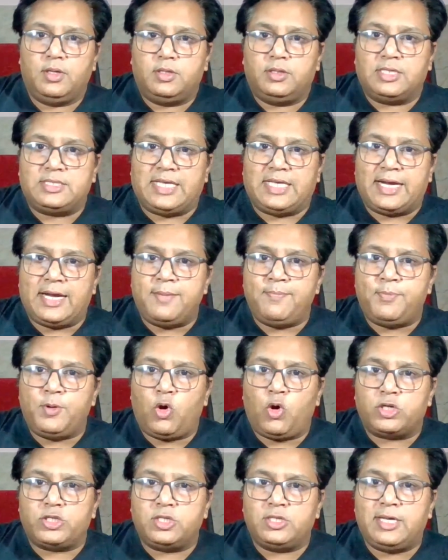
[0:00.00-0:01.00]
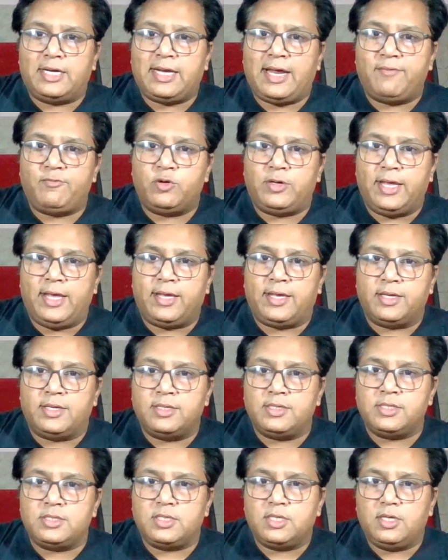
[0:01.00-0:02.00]
The second precaution that I have to take
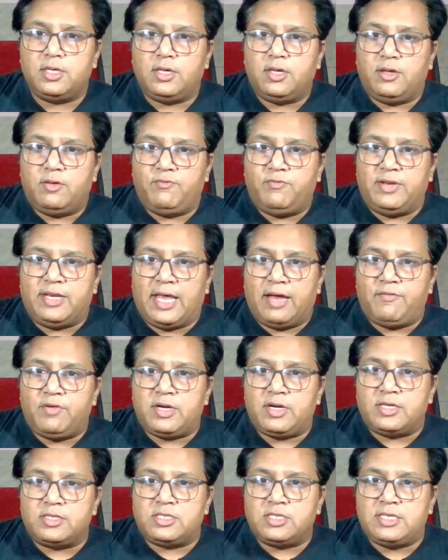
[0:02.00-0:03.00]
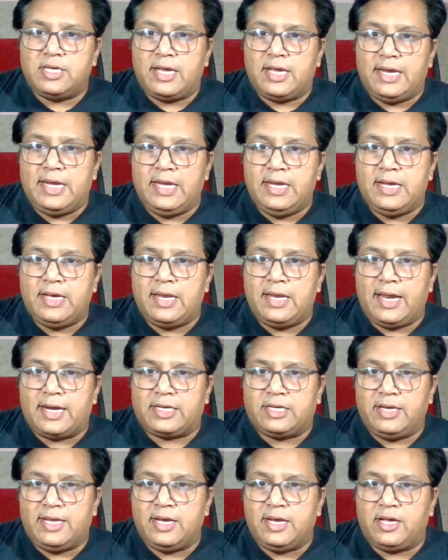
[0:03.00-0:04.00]
is we never consider illegal
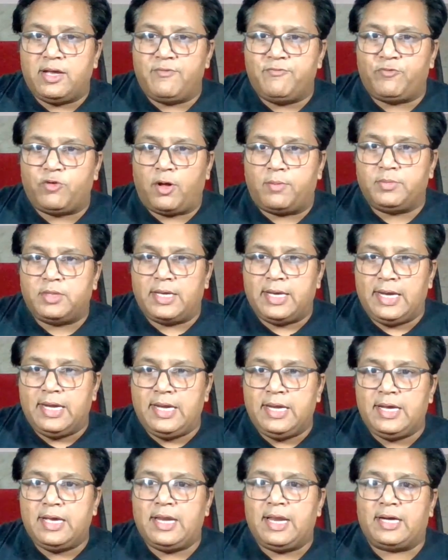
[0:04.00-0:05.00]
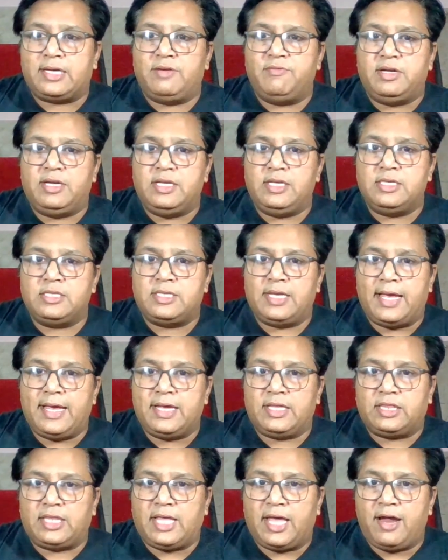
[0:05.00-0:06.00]
income from the illegal activities
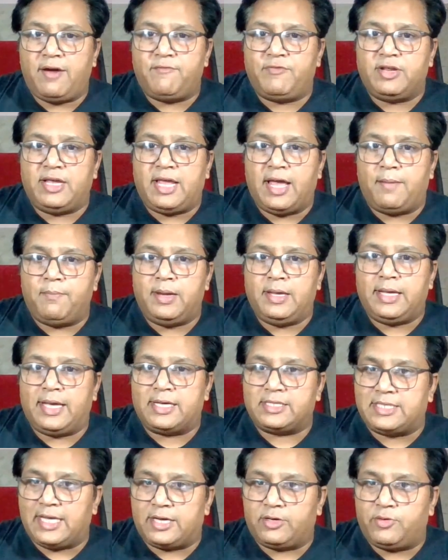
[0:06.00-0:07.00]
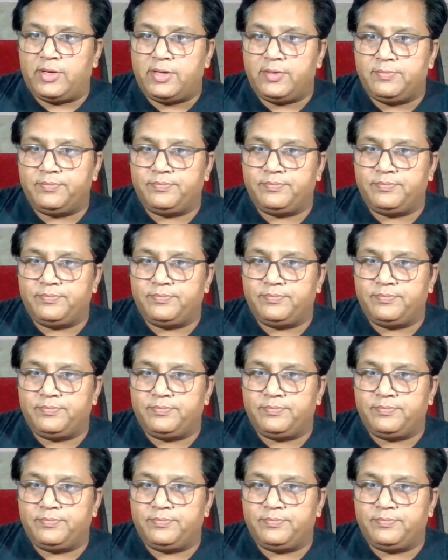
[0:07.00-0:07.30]
like theft, gambling, etc.